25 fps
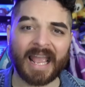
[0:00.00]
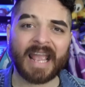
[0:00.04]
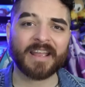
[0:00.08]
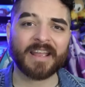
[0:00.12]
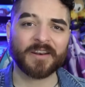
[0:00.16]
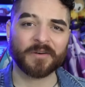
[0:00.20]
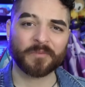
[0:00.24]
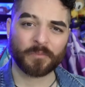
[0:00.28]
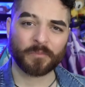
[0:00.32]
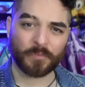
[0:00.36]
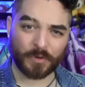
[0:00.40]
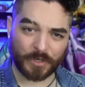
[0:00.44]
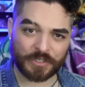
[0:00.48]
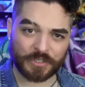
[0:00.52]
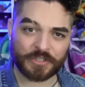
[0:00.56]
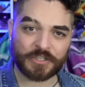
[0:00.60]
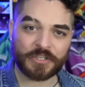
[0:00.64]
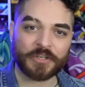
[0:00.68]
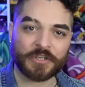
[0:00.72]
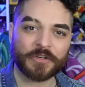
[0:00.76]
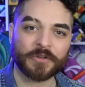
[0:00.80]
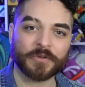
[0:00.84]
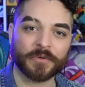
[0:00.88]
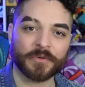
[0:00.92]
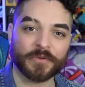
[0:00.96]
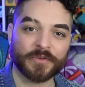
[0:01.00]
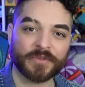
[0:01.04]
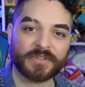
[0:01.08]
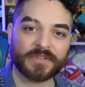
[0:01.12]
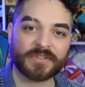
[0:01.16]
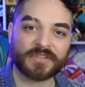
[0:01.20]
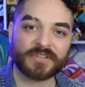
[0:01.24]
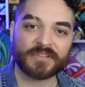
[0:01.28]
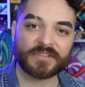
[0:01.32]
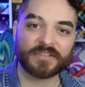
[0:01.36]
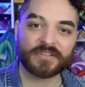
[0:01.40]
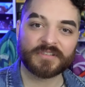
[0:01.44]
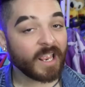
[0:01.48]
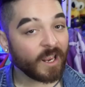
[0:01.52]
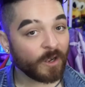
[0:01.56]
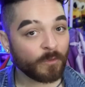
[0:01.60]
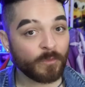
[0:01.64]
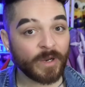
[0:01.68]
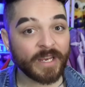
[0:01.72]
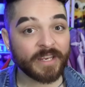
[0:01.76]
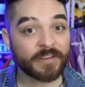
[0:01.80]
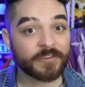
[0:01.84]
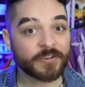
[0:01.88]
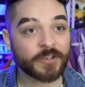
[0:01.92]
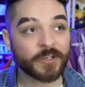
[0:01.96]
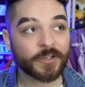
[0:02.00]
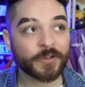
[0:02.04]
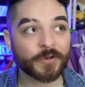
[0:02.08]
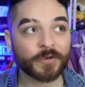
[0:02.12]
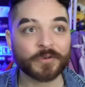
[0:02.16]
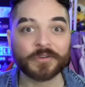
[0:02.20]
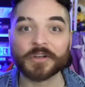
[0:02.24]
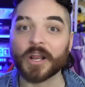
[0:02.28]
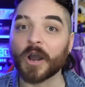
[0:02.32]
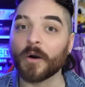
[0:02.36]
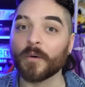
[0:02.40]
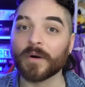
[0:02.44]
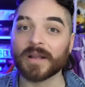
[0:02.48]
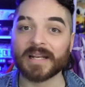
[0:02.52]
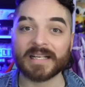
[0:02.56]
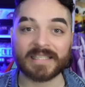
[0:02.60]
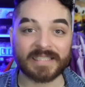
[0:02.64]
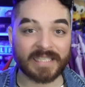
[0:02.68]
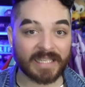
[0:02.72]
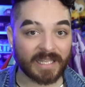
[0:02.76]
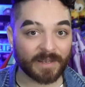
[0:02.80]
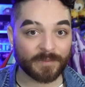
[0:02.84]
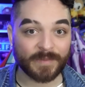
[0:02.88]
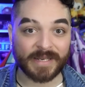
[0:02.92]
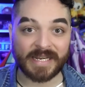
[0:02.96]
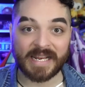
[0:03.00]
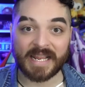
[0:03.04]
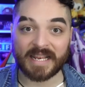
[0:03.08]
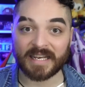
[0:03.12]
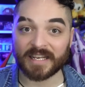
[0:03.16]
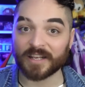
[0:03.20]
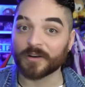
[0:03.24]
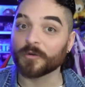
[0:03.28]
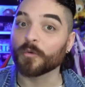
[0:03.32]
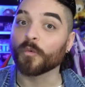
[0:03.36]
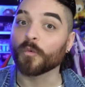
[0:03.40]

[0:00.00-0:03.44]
and produced. In week 2, no one is eliminated